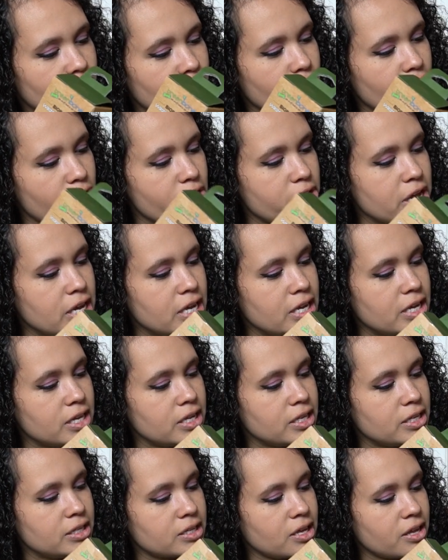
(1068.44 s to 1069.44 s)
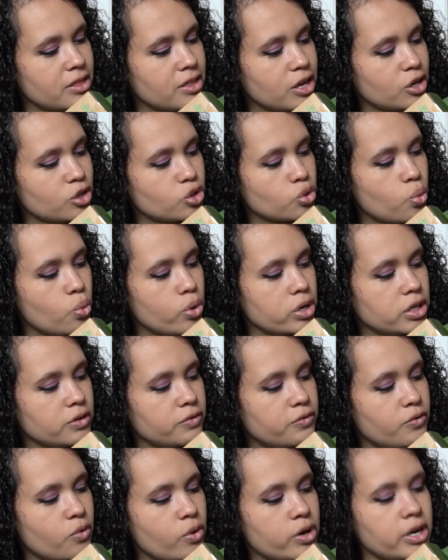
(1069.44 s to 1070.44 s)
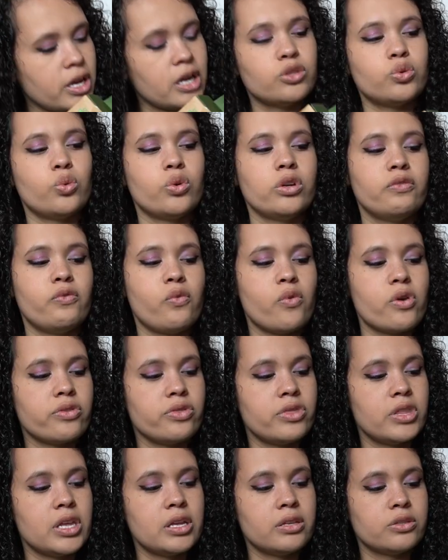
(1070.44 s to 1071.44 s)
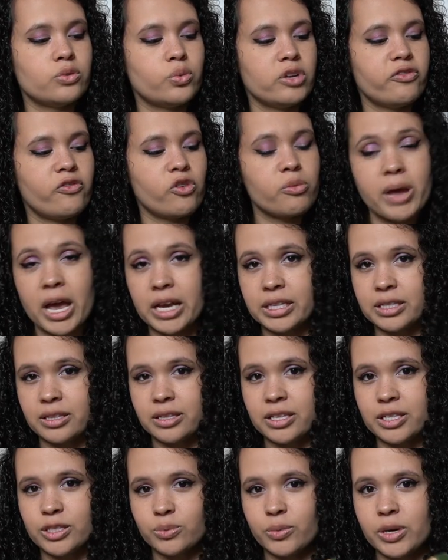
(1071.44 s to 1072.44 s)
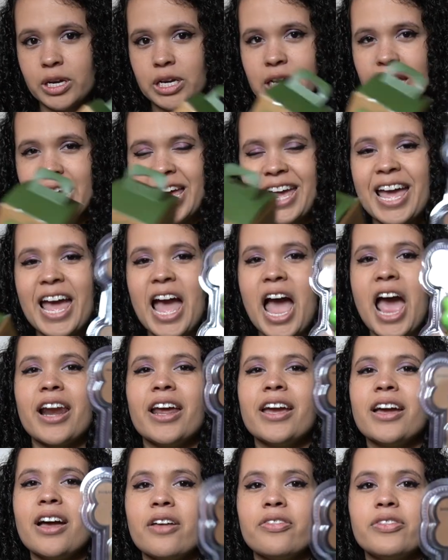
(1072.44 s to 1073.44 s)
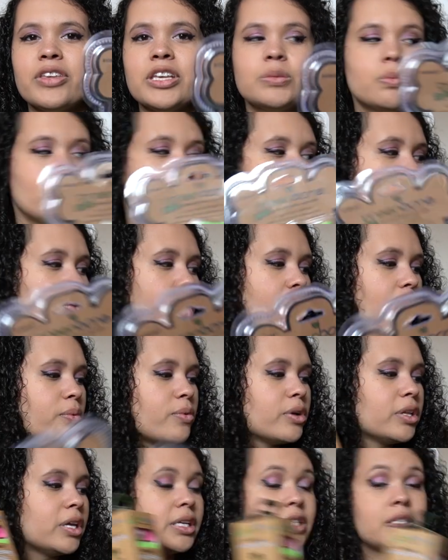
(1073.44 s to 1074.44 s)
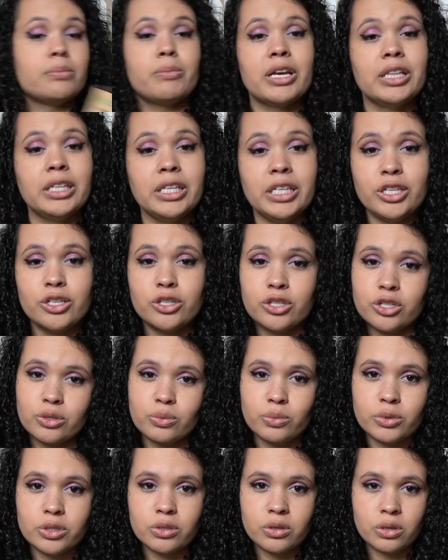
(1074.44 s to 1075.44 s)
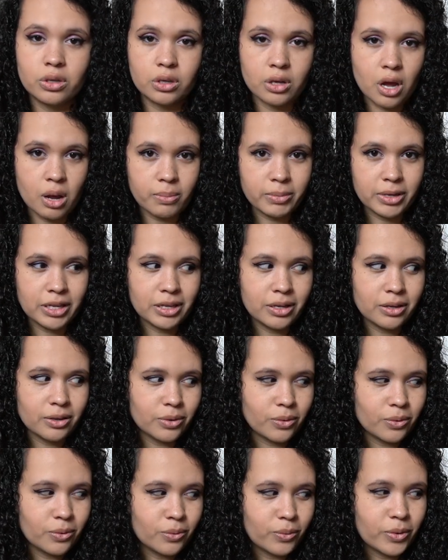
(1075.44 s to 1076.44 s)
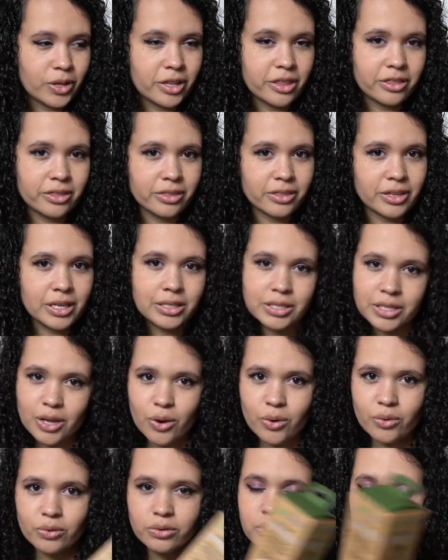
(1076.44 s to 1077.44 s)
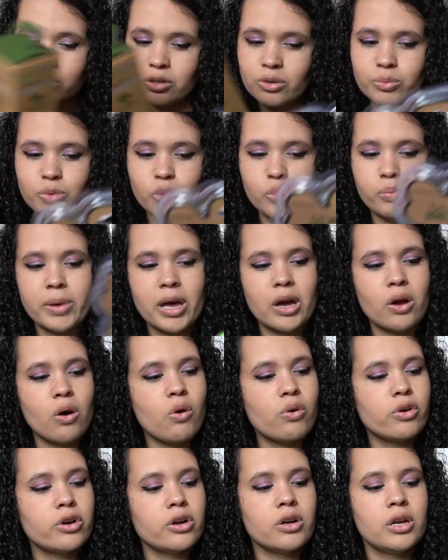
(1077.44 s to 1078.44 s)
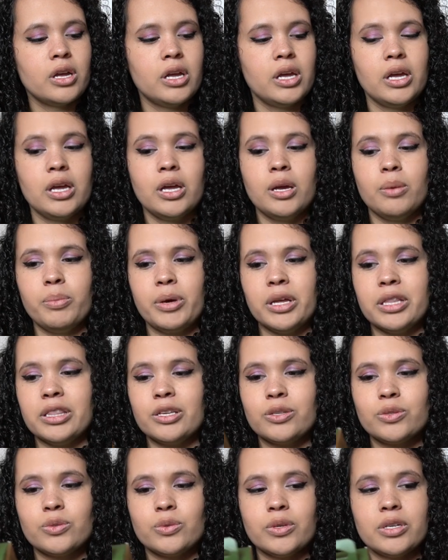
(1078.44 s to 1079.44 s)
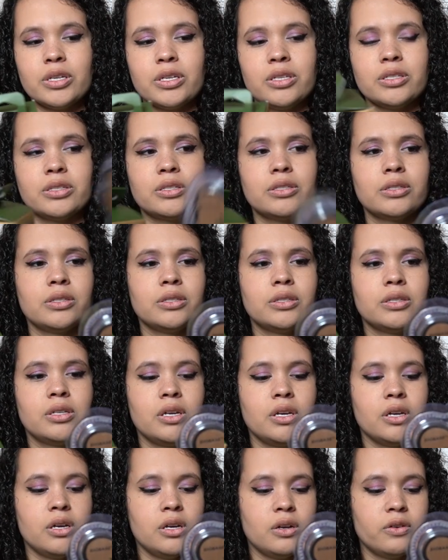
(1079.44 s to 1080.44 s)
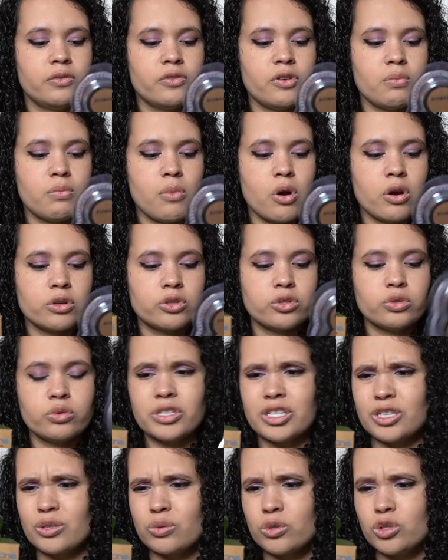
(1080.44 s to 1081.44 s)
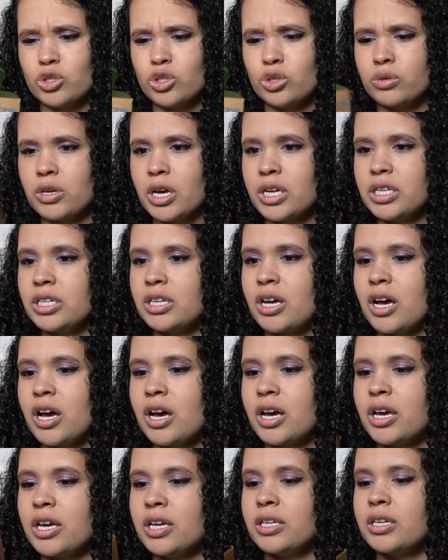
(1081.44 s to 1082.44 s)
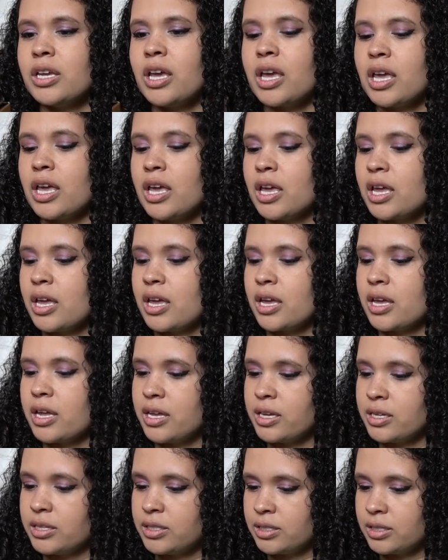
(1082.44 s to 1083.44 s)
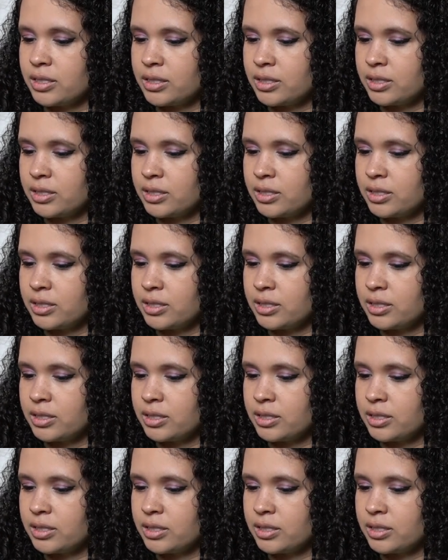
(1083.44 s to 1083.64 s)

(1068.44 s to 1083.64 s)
there is, I think, twenty-four. Yeah, twenty-four in the, twenty-four bags in this one. And I got this before I realized that my leash was coming with its own little poop bag holder. But this was from Marshalls. This was two ninety-nine, and